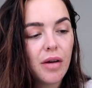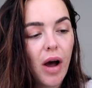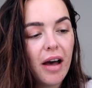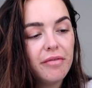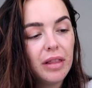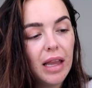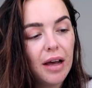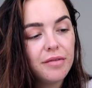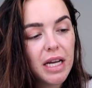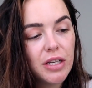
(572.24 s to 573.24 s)
So I've
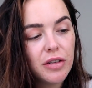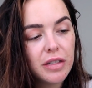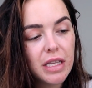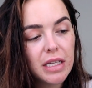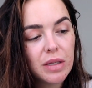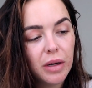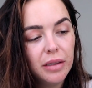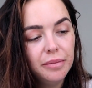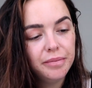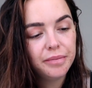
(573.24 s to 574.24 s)
loved and used this
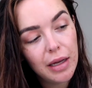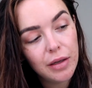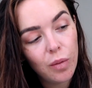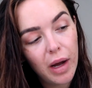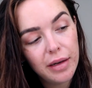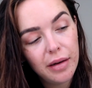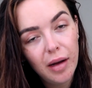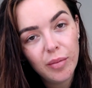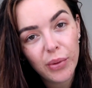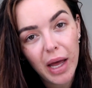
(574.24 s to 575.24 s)
one, and you wind it
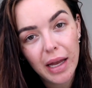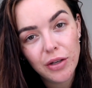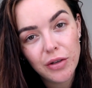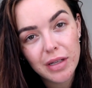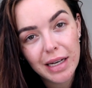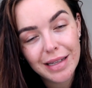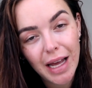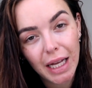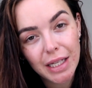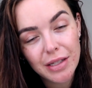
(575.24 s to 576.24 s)
up and use it
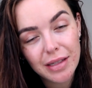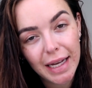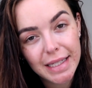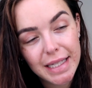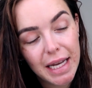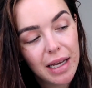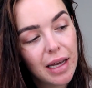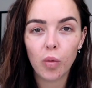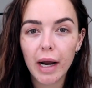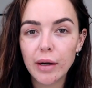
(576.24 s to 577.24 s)
exactly just like a zinc.
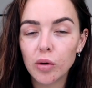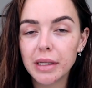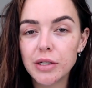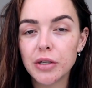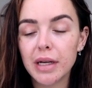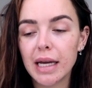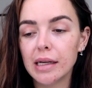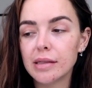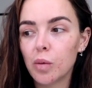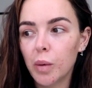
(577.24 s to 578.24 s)
What I normally do
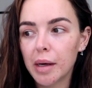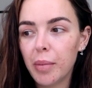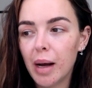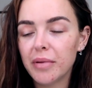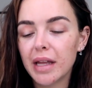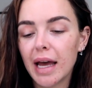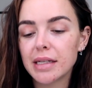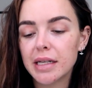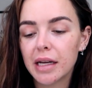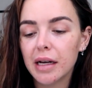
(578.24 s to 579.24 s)
is one pump of the
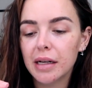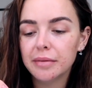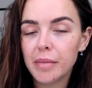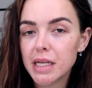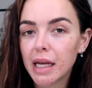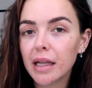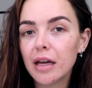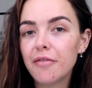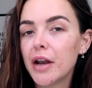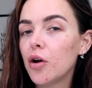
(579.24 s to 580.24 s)
Actinica, particularly
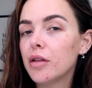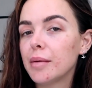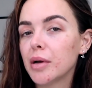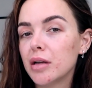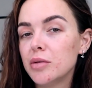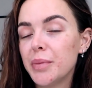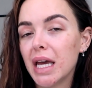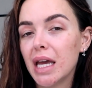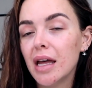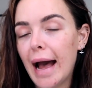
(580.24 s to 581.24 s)
if I know that I'm going to
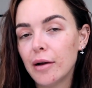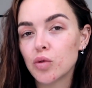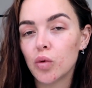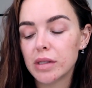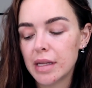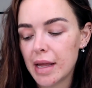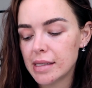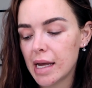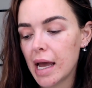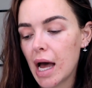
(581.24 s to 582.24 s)
be outdoors in that
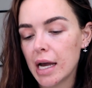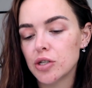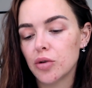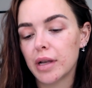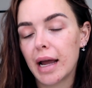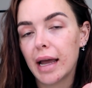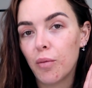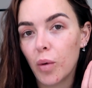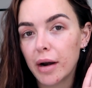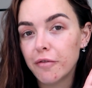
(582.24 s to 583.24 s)
day, I ensure that I
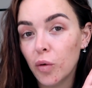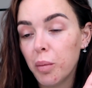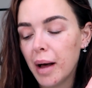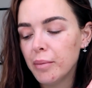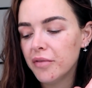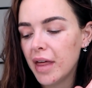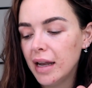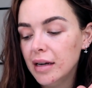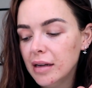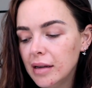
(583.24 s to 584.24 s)
get one full pump of
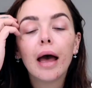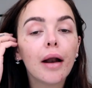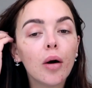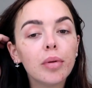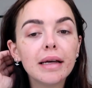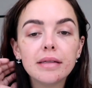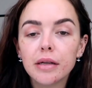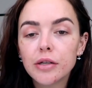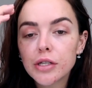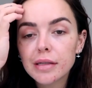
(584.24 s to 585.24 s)
that, and I'll place
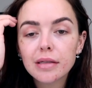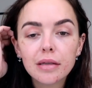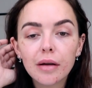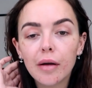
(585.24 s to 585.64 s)
it just